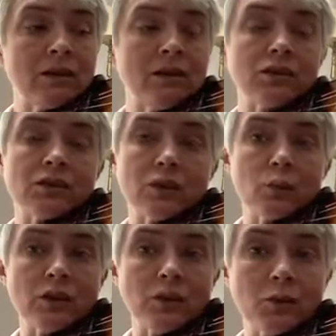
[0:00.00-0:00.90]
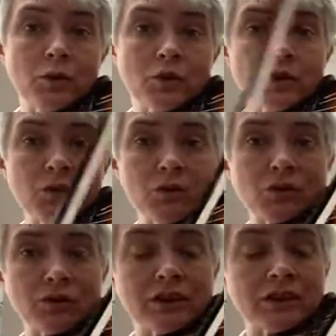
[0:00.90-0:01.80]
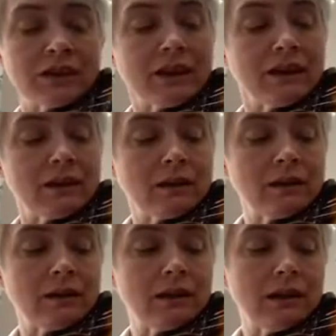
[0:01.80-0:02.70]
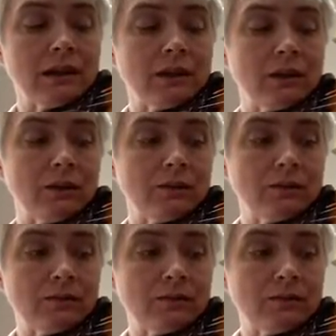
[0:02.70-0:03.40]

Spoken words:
So when you put the two strings together, it goes